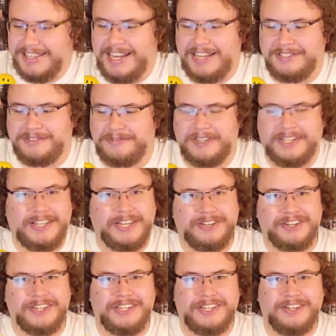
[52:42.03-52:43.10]
That's really
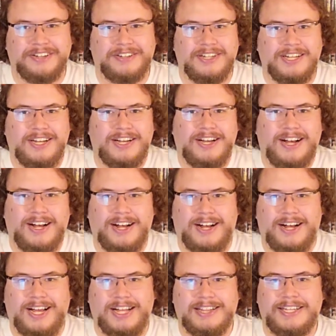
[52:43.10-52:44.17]
good kill.
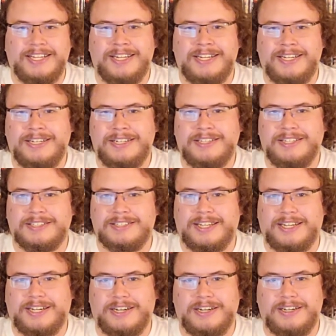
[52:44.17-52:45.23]
Uh, and then there's
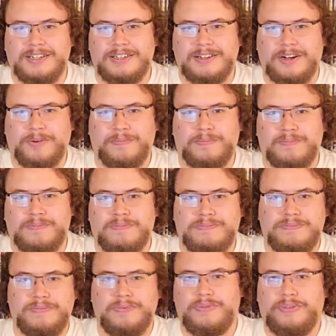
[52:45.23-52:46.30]
like a, a
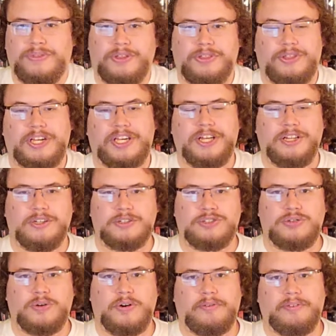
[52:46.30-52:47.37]
the the killer
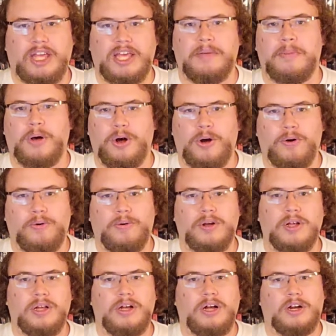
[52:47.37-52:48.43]
sort of imo
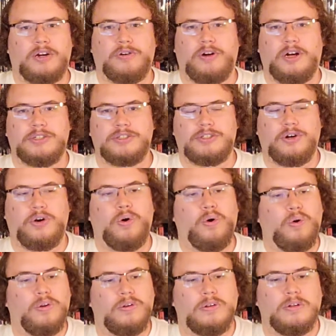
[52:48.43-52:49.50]
across the
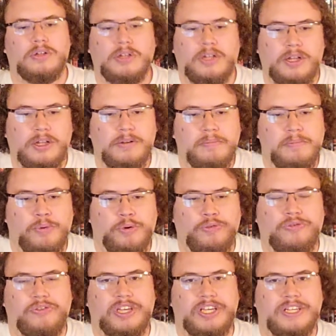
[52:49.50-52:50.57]
whole
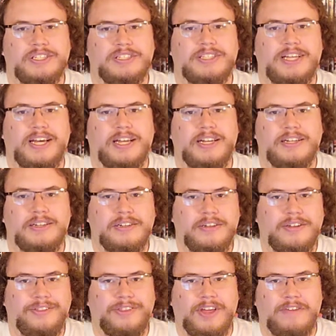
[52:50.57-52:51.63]
movie is that
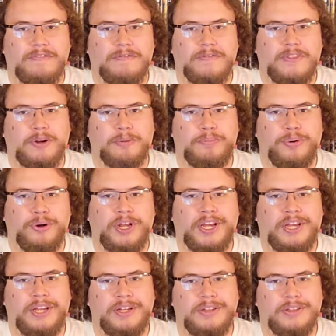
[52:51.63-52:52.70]
they've they're
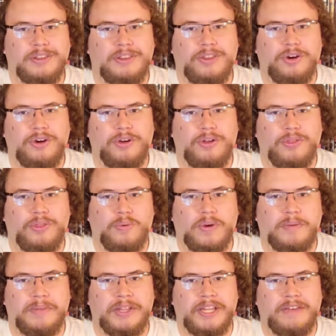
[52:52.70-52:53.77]
putting the the
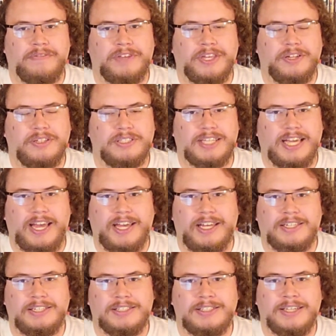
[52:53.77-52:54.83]
women they've killed's
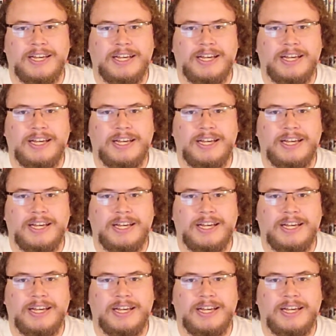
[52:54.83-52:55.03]
heads